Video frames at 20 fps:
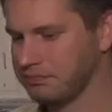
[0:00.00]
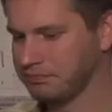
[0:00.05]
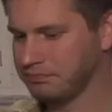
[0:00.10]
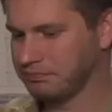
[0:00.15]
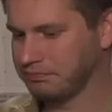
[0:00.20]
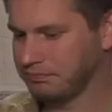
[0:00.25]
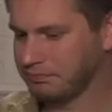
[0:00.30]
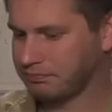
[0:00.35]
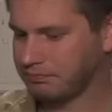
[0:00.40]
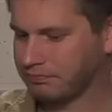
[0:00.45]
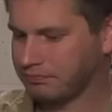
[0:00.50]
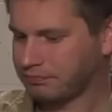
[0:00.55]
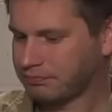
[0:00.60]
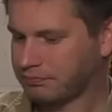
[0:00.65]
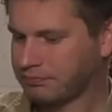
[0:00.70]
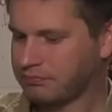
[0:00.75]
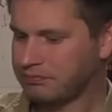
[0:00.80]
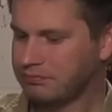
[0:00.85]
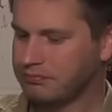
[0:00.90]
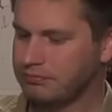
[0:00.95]

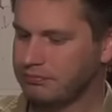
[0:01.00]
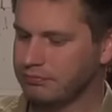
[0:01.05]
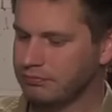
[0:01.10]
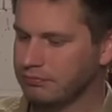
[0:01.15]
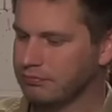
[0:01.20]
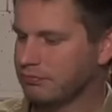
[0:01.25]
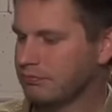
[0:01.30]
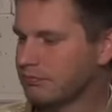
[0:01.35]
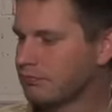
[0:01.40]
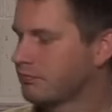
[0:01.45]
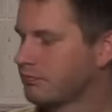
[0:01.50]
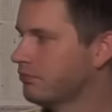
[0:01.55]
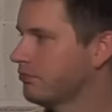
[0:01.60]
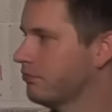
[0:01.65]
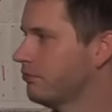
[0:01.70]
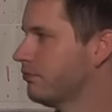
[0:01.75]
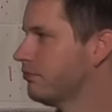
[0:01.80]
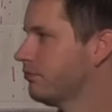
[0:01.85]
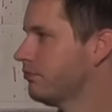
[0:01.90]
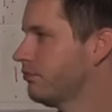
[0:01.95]

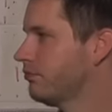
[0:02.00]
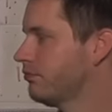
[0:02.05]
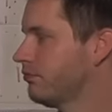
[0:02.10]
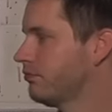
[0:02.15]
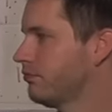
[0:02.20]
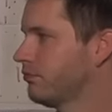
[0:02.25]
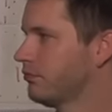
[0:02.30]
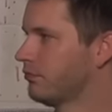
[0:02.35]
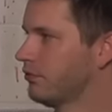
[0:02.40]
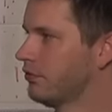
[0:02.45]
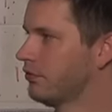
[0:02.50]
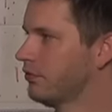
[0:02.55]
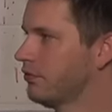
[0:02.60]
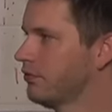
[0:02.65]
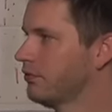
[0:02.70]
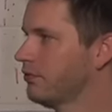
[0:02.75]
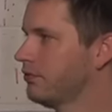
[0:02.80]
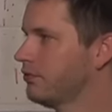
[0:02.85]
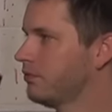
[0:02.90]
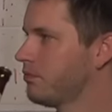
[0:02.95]

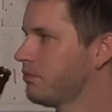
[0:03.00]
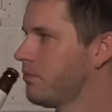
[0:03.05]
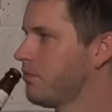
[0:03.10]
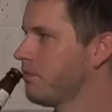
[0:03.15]
The person shown says nothing.